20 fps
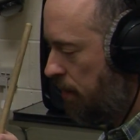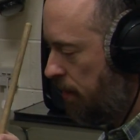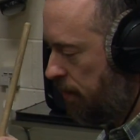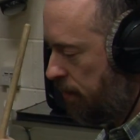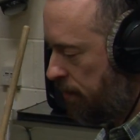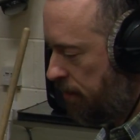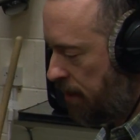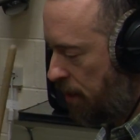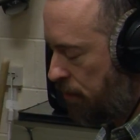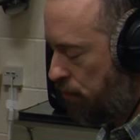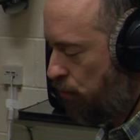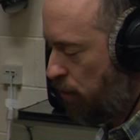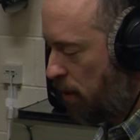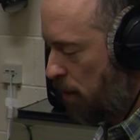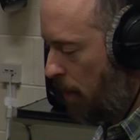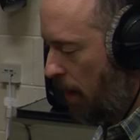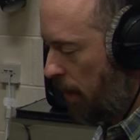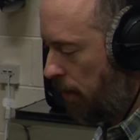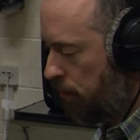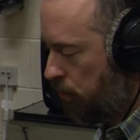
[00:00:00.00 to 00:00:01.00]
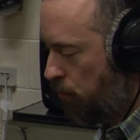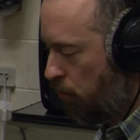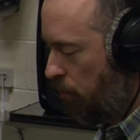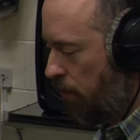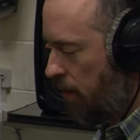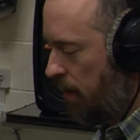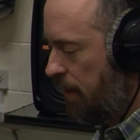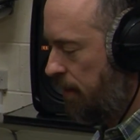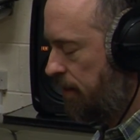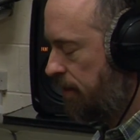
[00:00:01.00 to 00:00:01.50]
centrally balanced, or
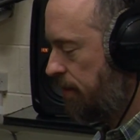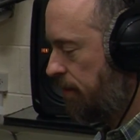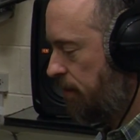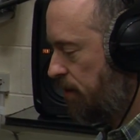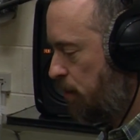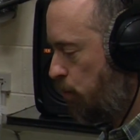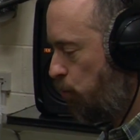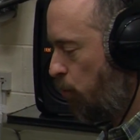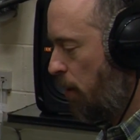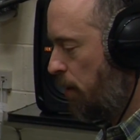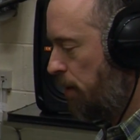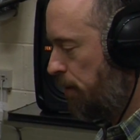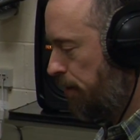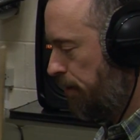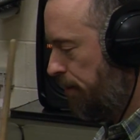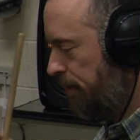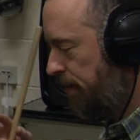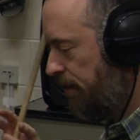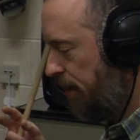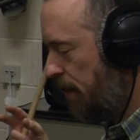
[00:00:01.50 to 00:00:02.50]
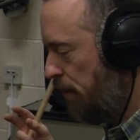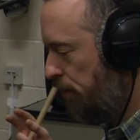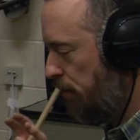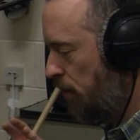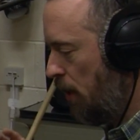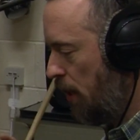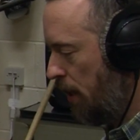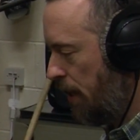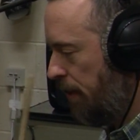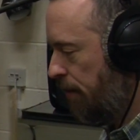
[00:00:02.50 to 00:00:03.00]
at least spread
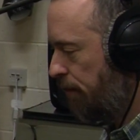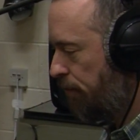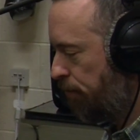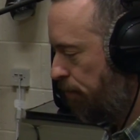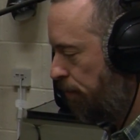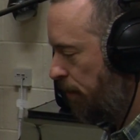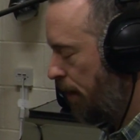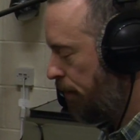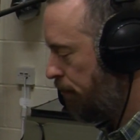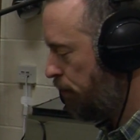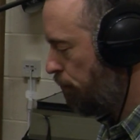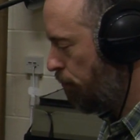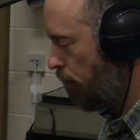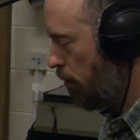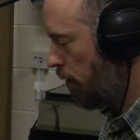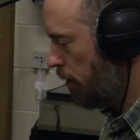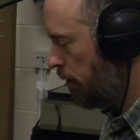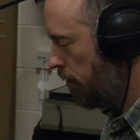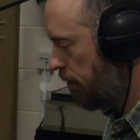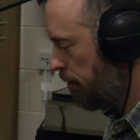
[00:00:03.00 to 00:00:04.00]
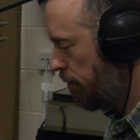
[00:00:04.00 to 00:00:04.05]
evenly from left to right.